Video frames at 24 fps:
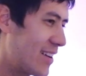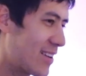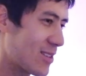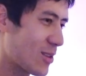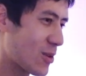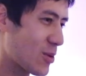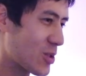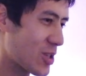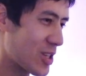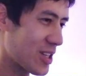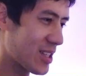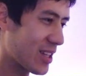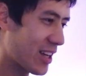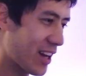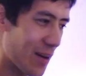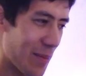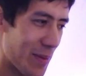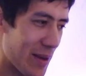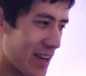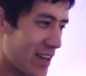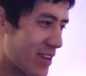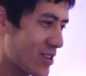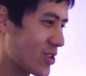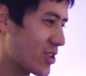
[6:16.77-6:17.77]
so she's got to
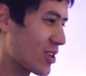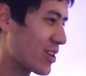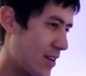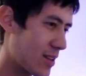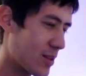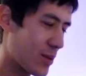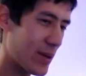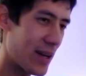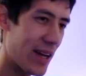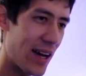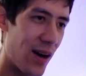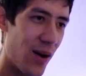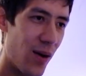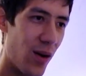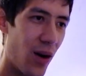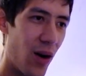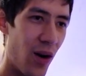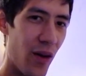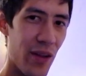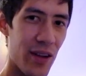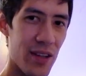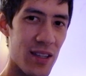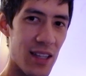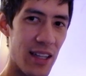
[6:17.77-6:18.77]
be injured. So
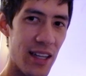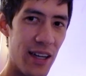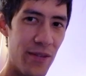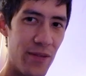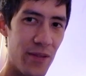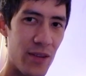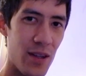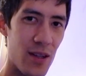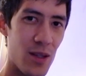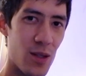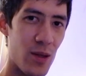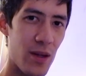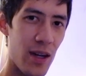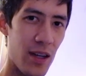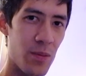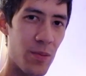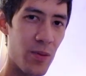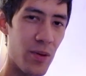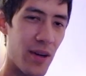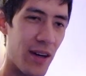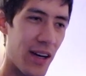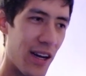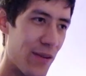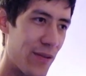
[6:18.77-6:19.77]
now all that's left is to
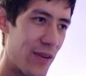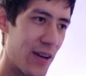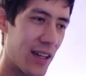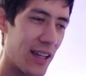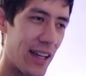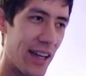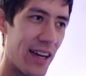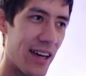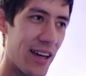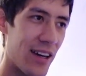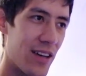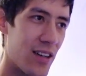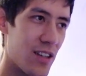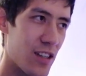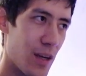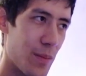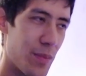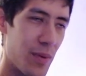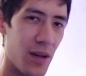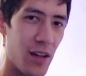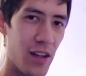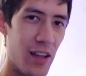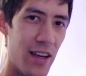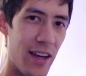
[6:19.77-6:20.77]
export every layer
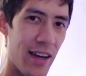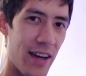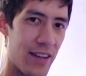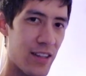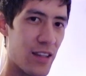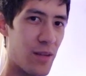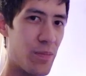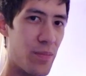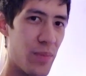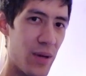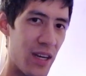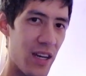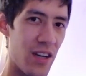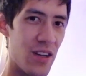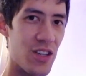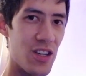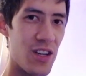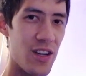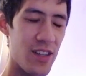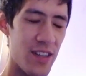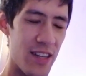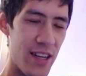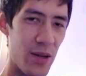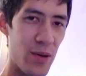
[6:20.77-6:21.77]
separately as a
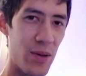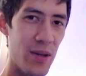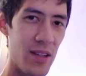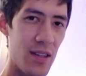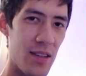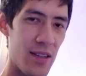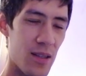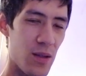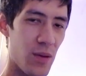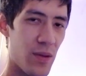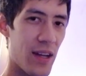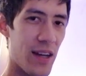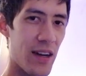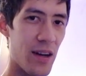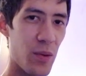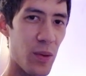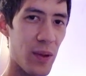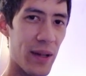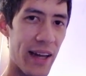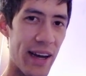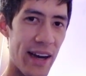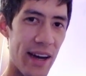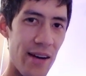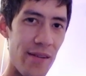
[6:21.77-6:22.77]
PNG sequence so
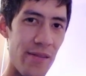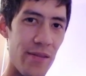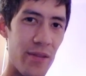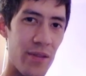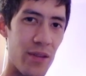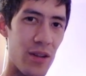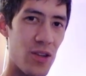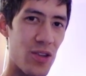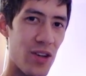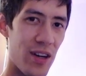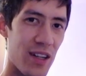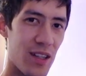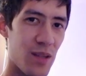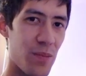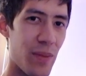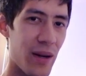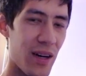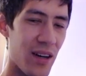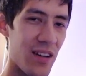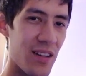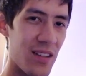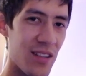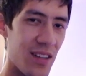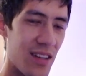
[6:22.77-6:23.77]
that it will have the
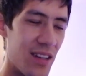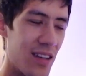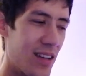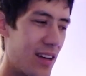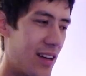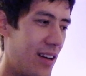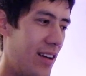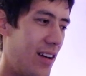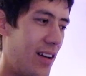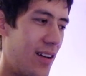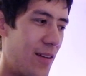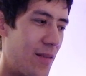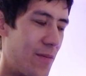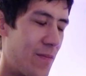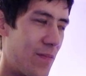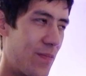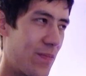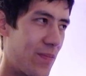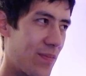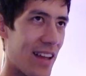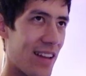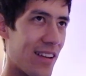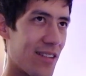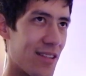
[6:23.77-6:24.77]
transparency,
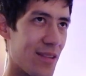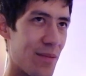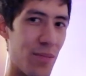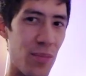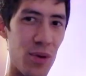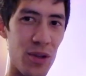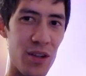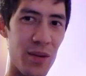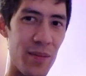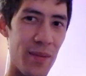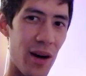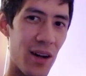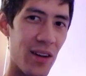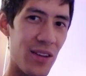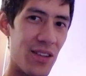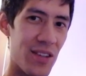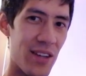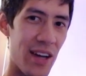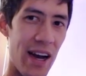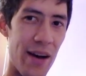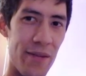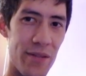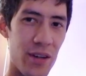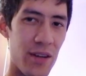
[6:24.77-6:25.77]
and put them
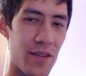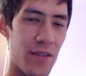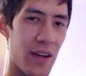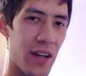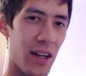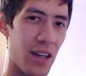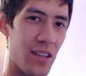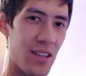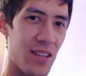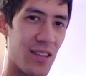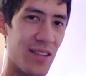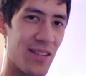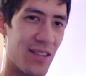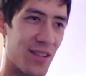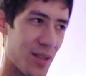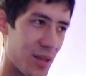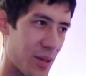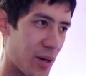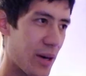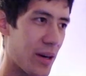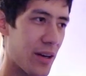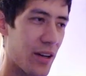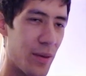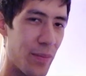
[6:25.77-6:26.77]
all into After Effects
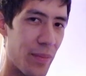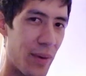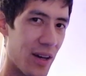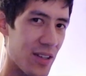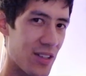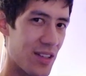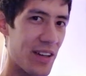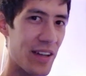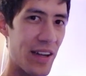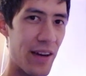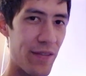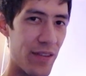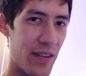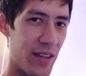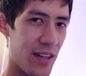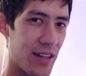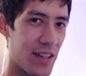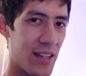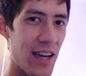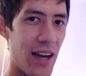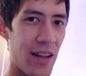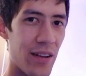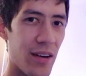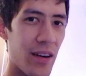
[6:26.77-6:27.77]
to start compositing
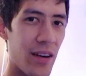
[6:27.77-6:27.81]
everything